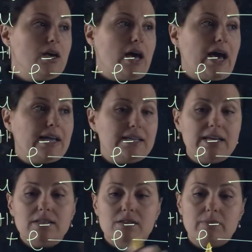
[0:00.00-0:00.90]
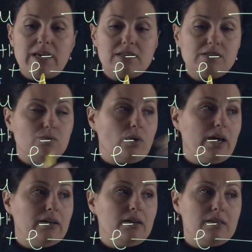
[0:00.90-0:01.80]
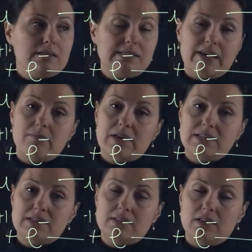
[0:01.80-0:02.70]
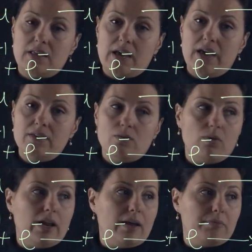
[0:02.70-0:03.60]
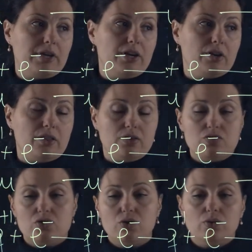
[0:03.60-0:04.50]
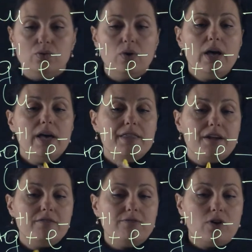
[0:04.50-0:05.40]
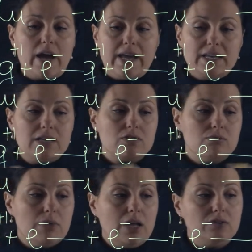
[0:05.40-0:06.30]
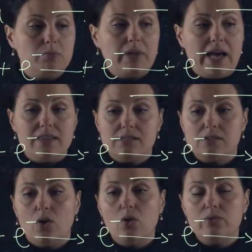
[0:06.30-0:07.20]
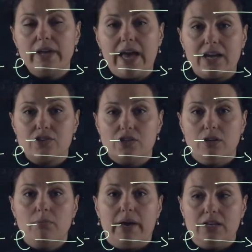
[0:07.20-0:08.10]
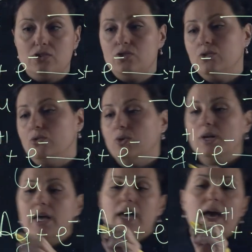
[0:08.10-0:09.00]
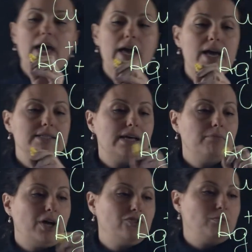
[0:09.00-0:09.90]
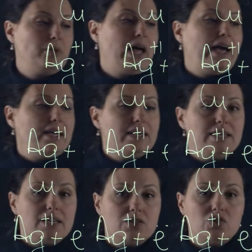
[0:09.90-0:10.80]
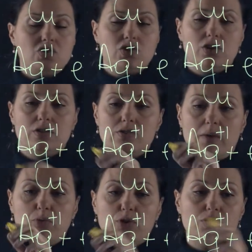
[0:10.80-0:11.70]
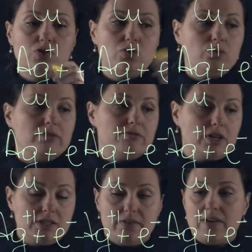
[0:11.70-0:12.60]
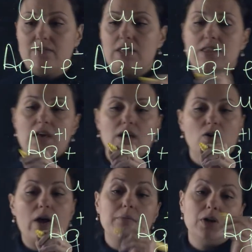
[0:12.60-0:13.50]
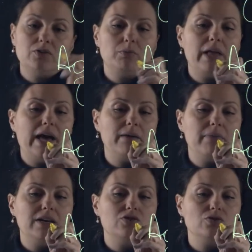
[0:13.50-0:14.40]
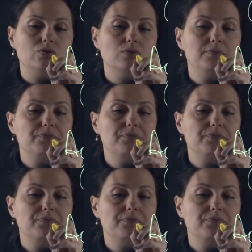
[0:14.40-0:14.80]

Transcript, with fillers: I need to make this one the same as the other one up here, the 2. Therefore, I need to multiply this whole reaction by 2. And I multiply each so I put a 2 in front of everything, or I multiply by 2.